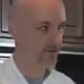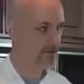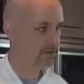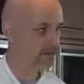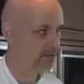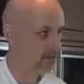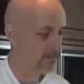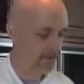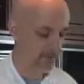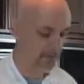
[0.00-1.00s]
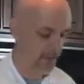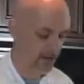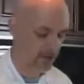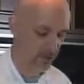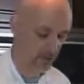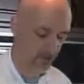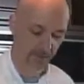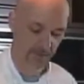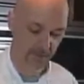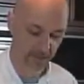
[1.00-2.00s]
of the flesh or off
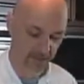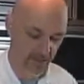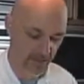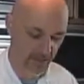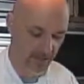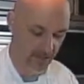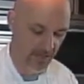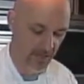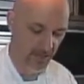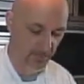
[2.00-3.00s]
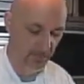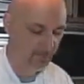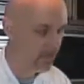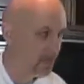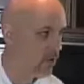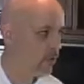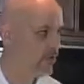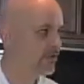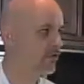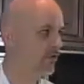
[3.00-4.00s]
of the skin.
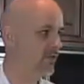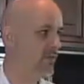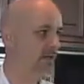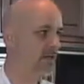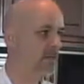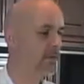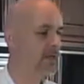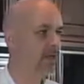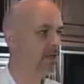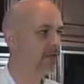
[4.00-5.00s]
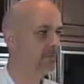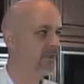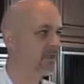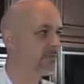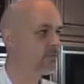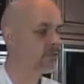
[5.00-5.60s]
Once you crisp that up, it becomes